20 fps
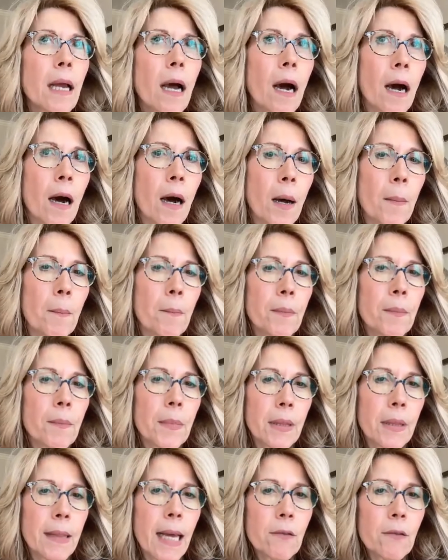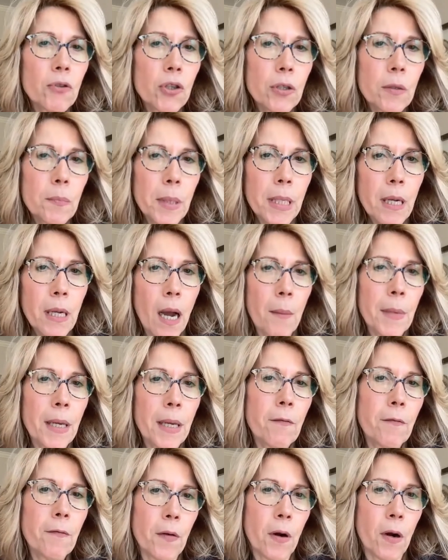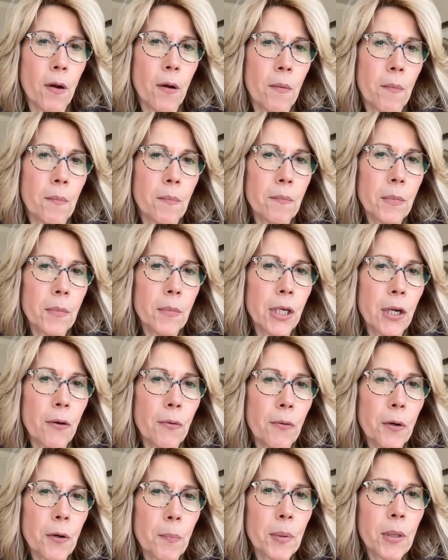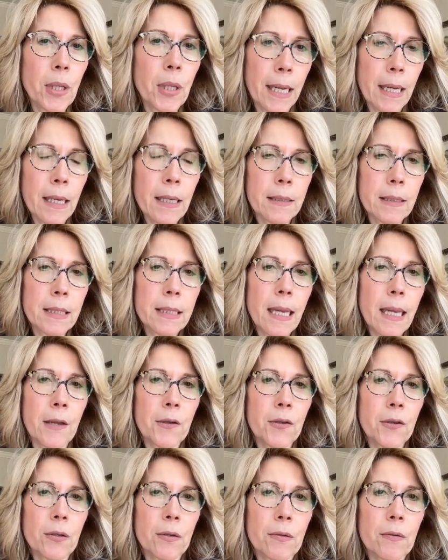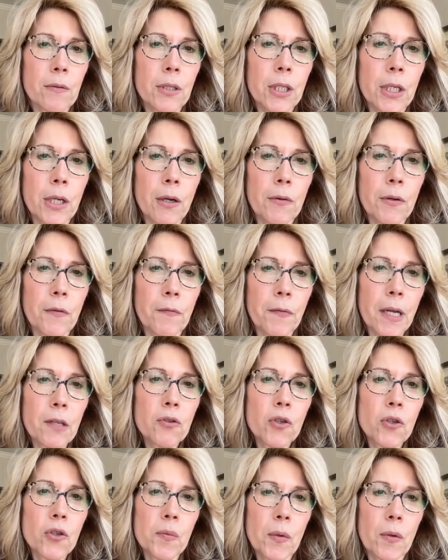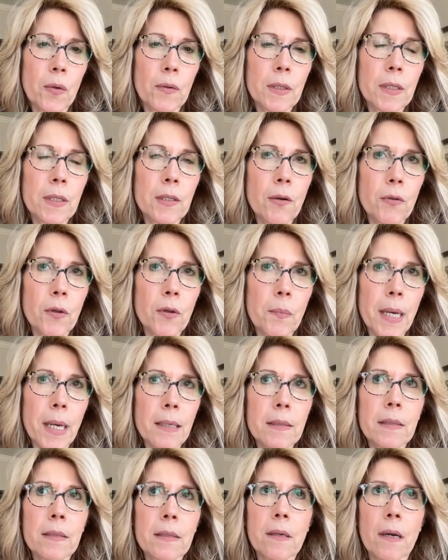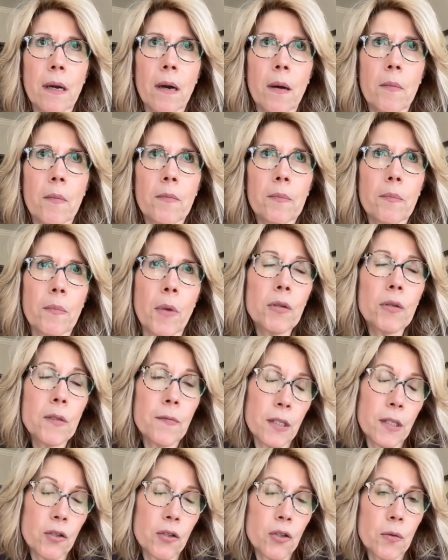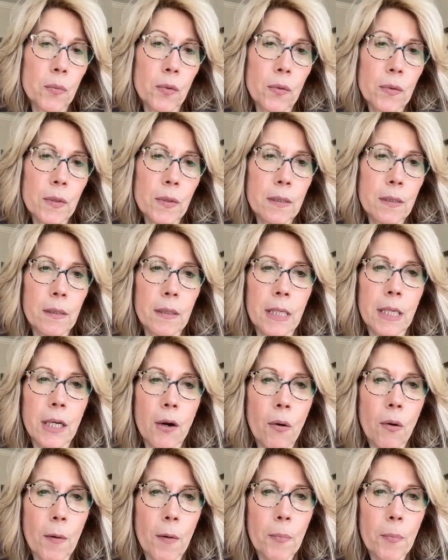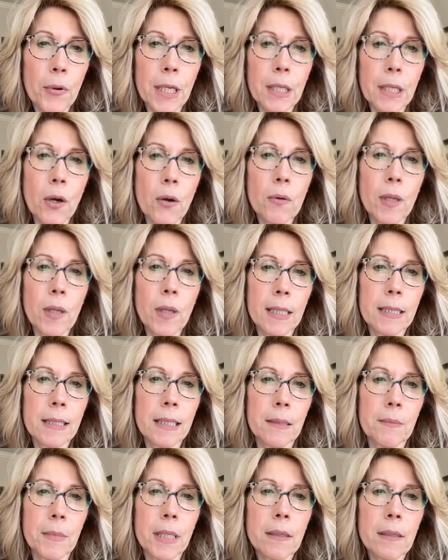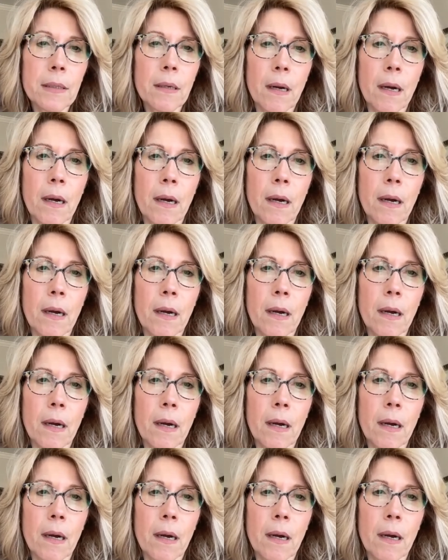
that should be coming from your plants and your vegetables. So the best most vegetables are pretty low glycemic.